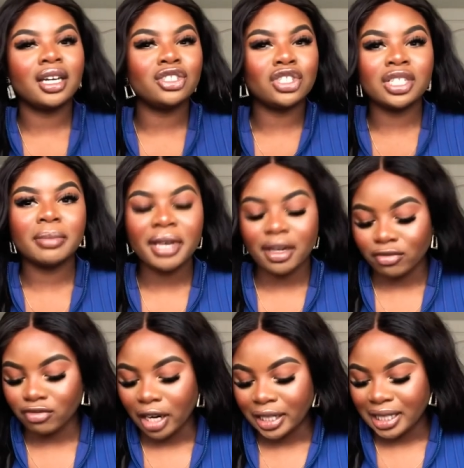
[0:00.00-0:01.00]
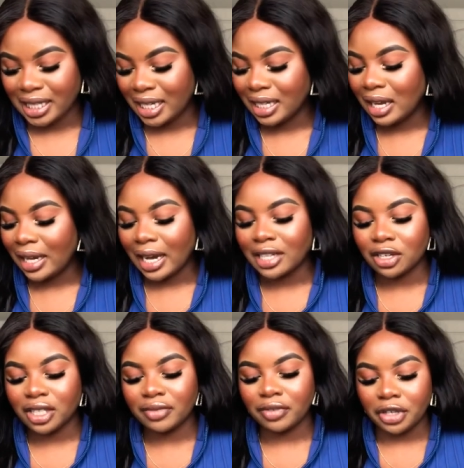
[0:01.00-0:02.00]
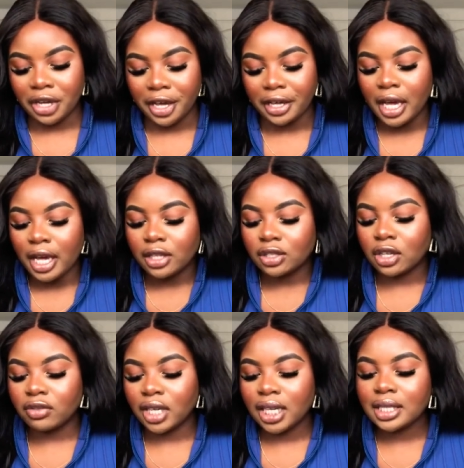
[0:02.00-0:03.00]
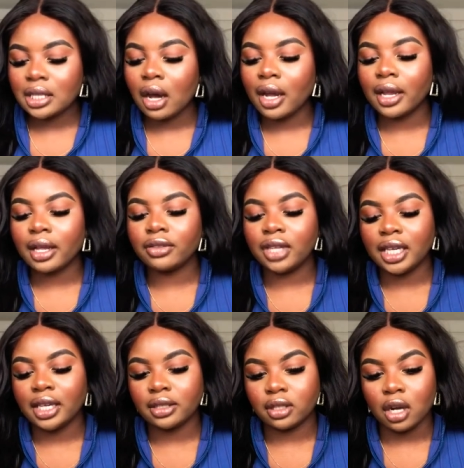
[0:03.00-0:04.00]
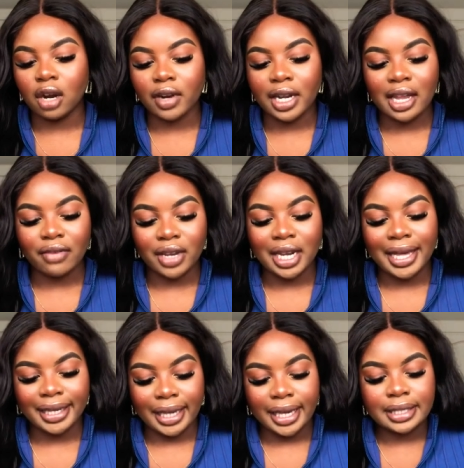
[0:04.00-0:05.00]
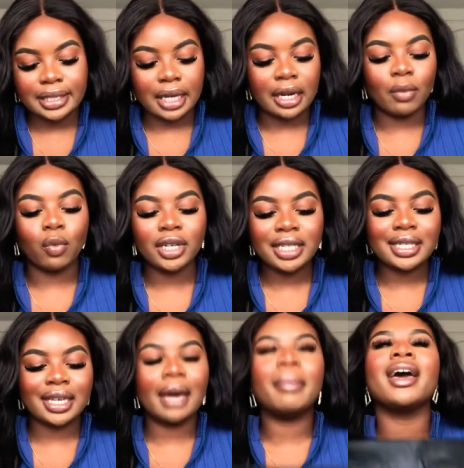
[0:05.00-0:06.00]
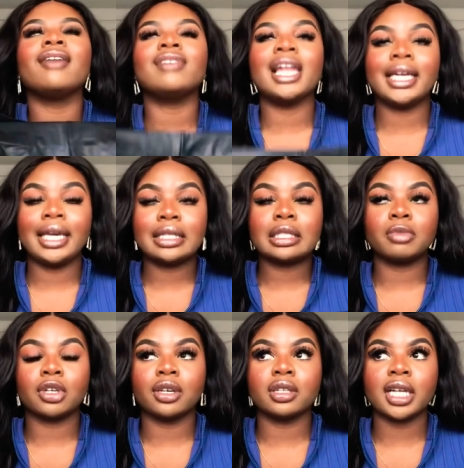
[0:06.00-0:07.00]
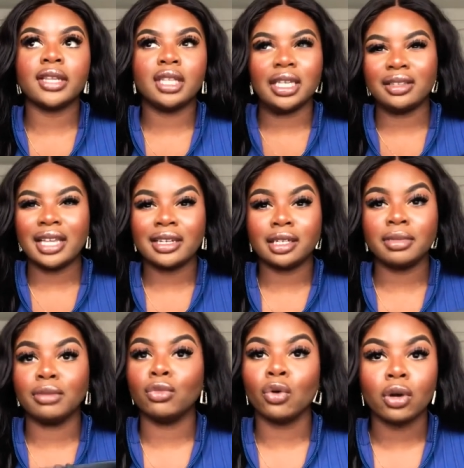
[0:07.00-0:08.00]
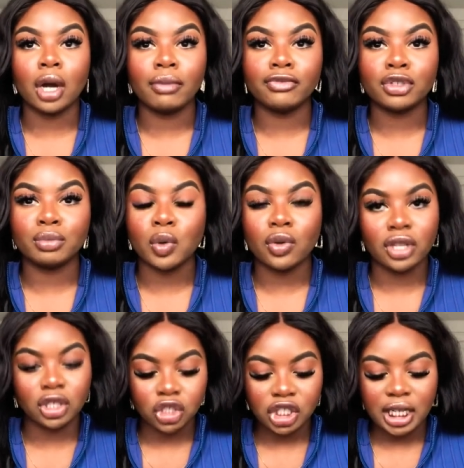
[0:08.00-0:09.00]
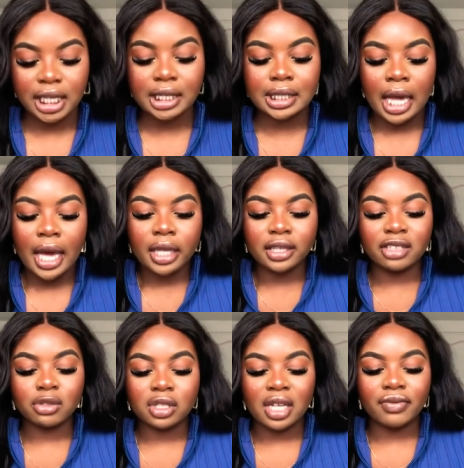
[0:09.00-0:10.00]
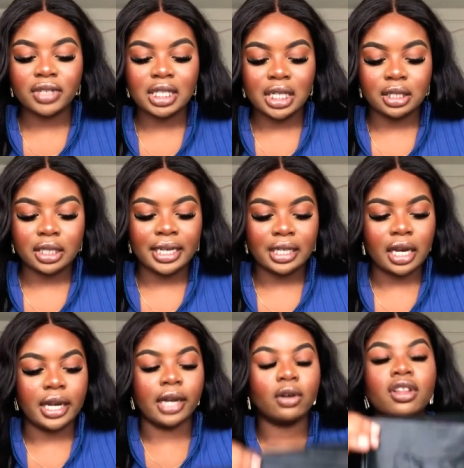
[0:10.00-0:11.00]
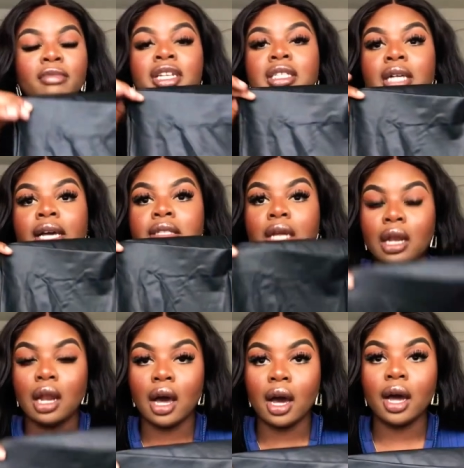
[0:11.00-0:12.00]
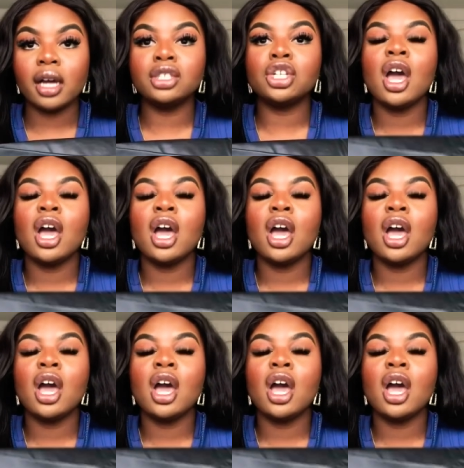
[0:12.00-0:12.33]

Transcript: just a bit ruggedy like I don't even know so these are the Zara leather leggings and I wanted to get a pair of leggings because I think they're going to be more comfortable than jeans these are 17.99 I got them in a size large